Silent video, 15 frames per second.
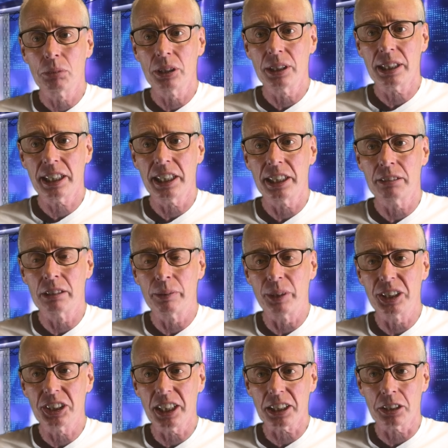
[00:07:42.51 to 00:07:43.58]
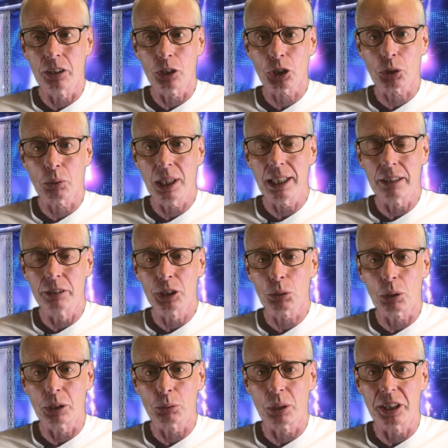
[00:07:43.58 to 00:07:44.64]
with the Kia EV6 in Australia in
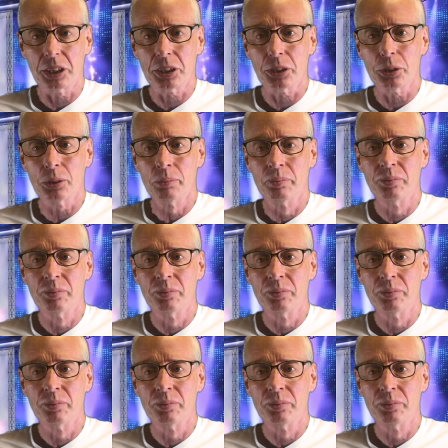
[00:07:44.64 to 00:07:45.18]
2022.